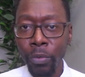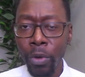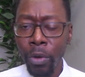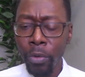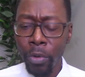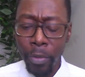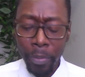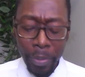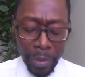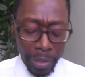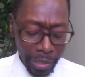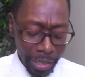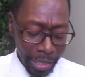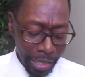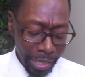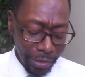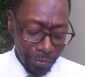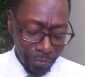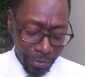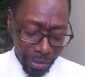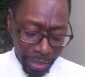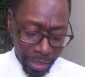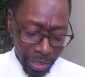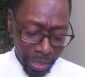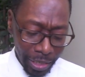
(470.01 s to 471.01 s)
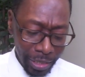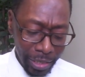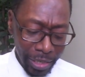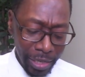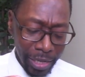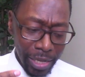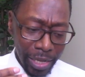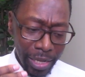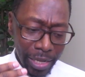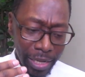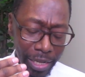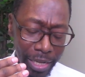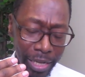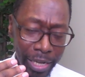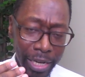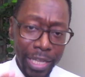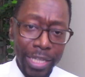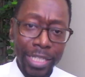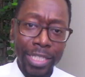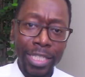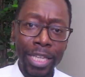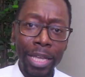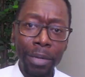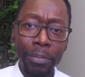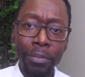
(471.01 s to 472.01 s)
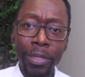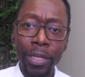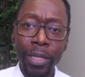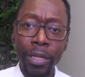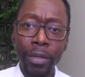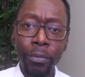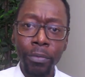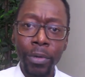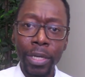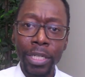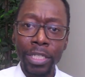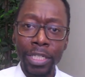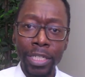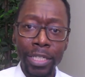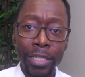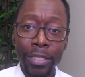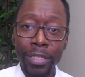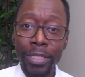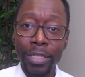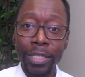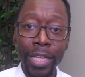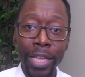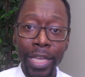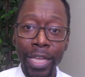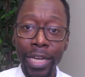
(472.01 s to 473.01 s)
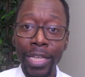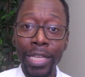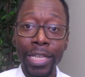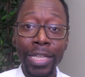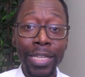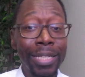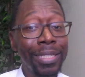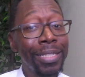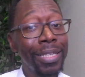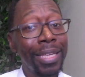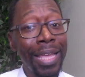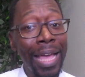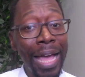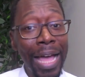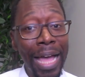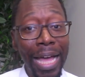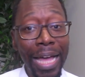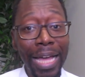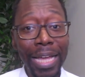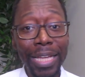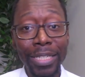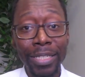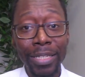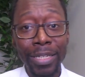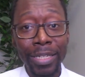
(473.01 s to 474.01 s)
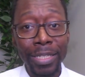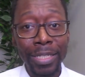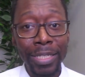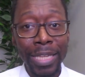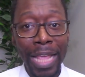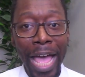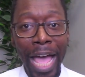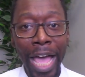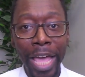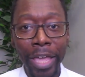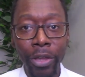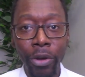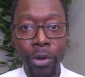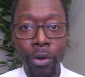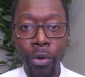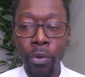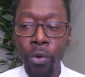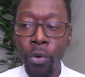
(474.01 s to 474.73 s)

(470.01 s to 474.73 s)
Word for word: Will we believe in accepting what Jesus said is God's desire,